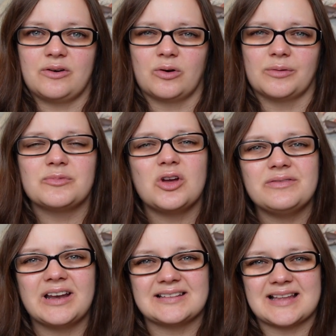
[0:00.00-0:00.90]
or not
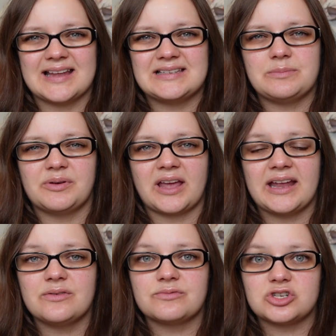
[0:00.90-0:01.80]
even anxiety, but
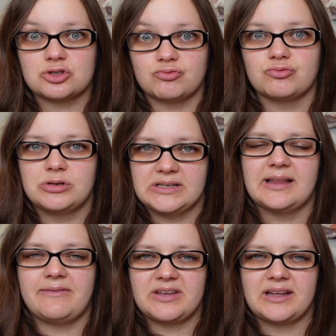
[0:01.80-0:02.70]
kind of just
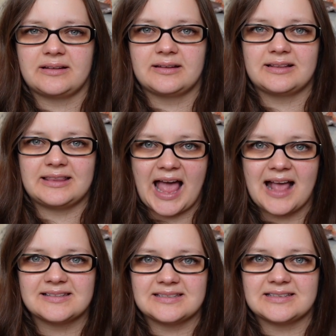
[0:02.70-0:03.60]
reliving the
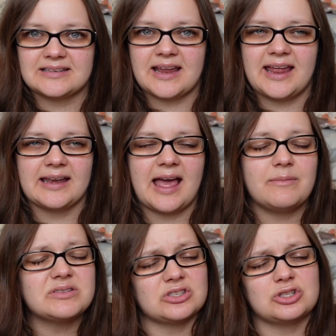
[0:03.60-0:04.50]
accident. And I
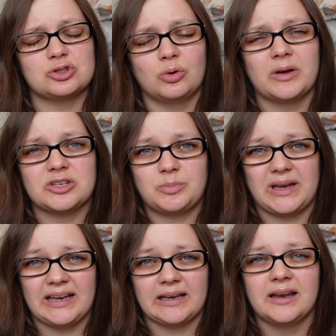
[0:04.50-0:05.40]
was in so much
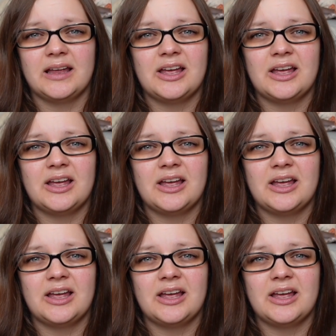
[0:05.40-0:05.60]
pain,